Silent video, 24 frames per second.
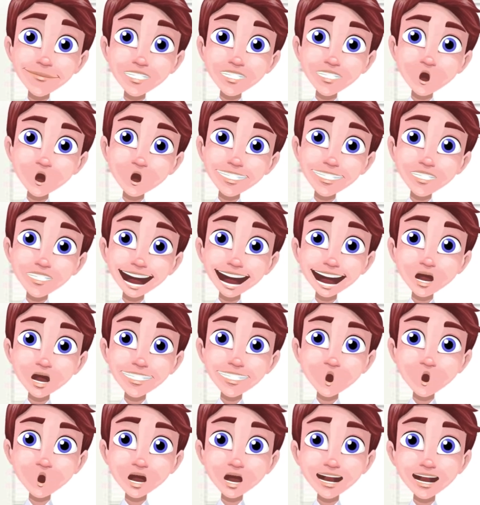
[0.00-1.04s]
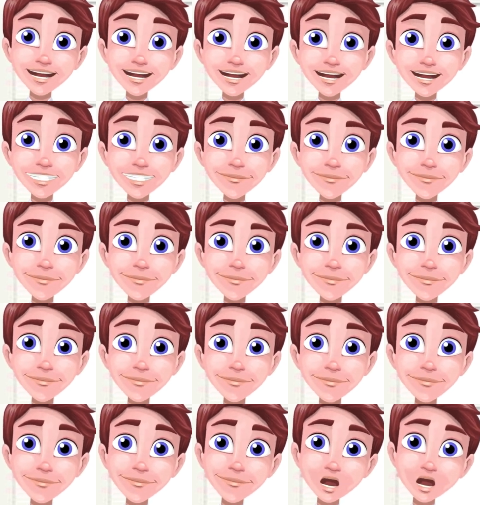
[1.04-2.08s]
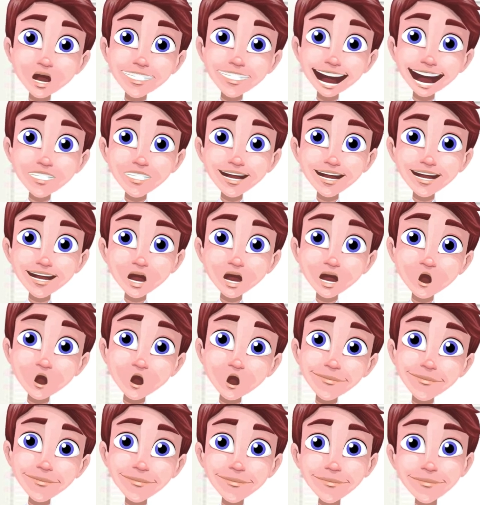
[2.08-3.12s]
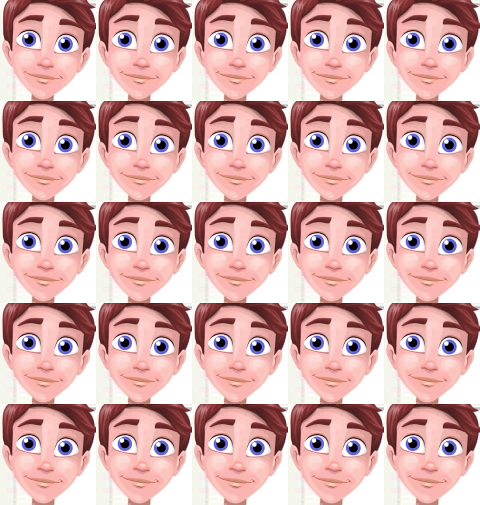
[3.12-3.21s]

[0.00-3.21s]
outside of just doing your day-to-day work.